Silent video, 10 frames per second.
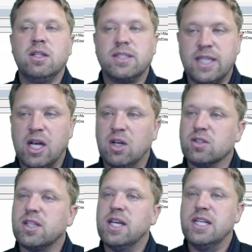
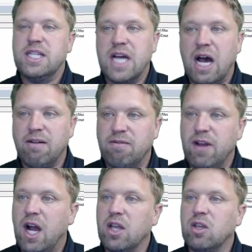cells dot
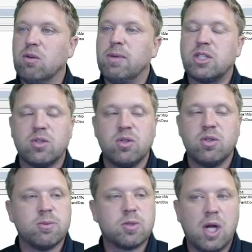value. Make sure that you're
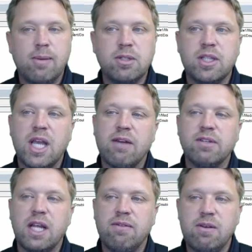subscribing to the
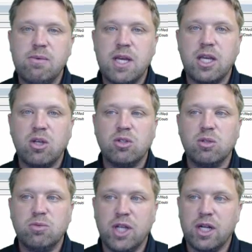Everyday VBA
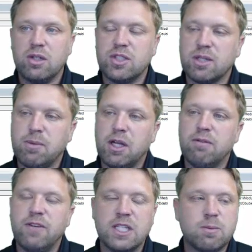YouTube channel. Check me out
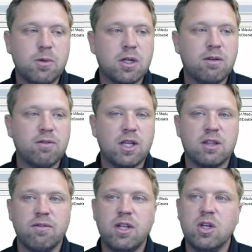on Facebook. If you
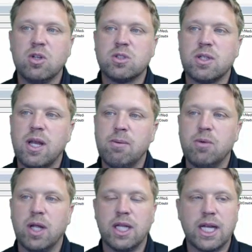like the videos,
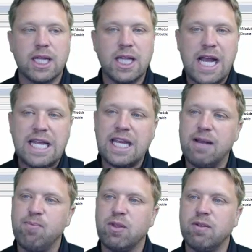I'd like a like.
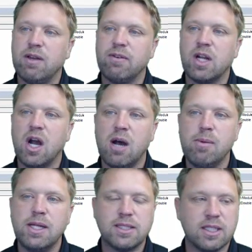If you have any
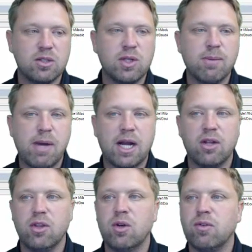comments, I do get back
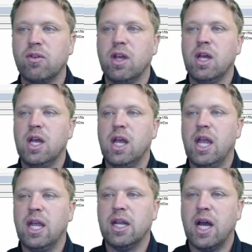on those.
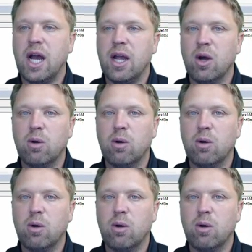And I